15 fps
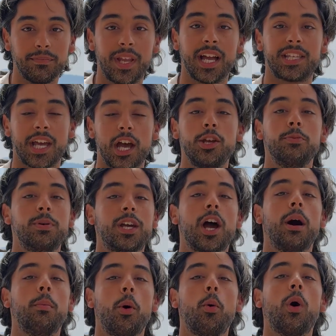That's how you
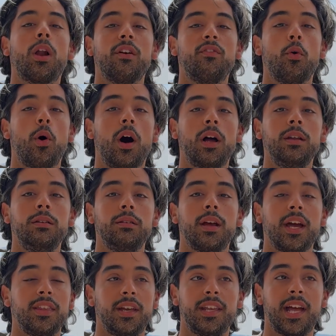become a one of one.
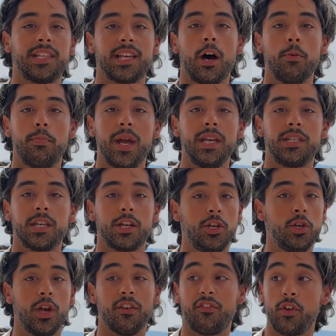And then that's how basically
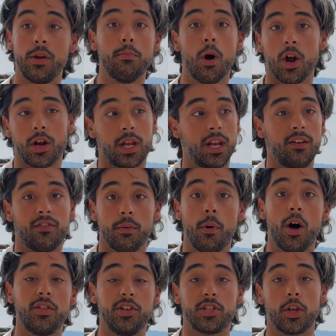you get free marketing from
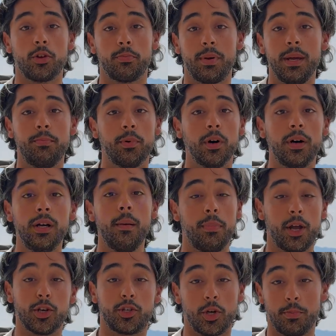all these other people,
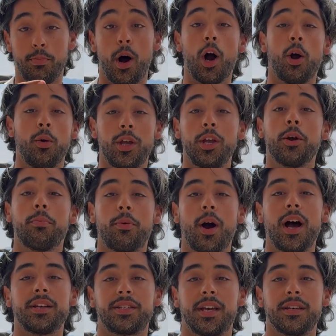because they're borrowing your
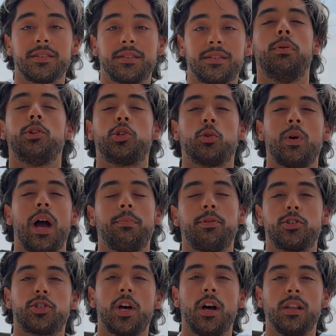process. But to wrap
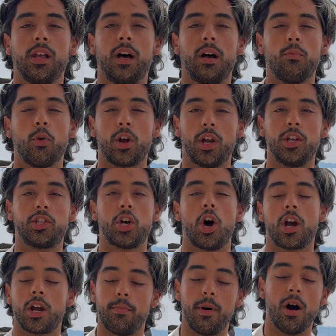this all up, we're gonna
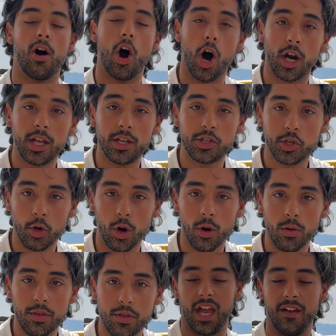talk about audience
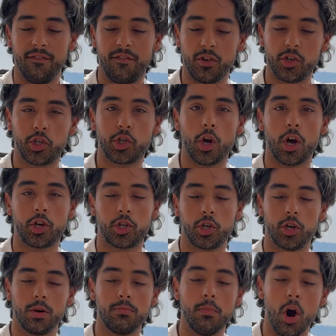growth,
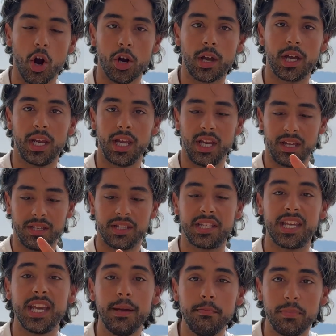infrastructure, marketing,
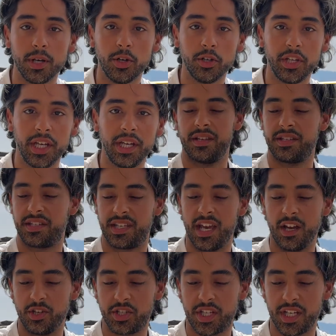team building,
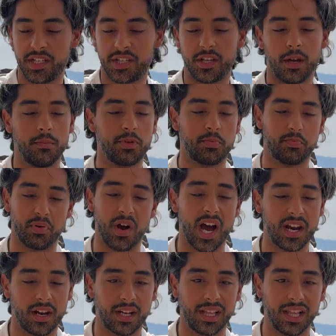sales systems, product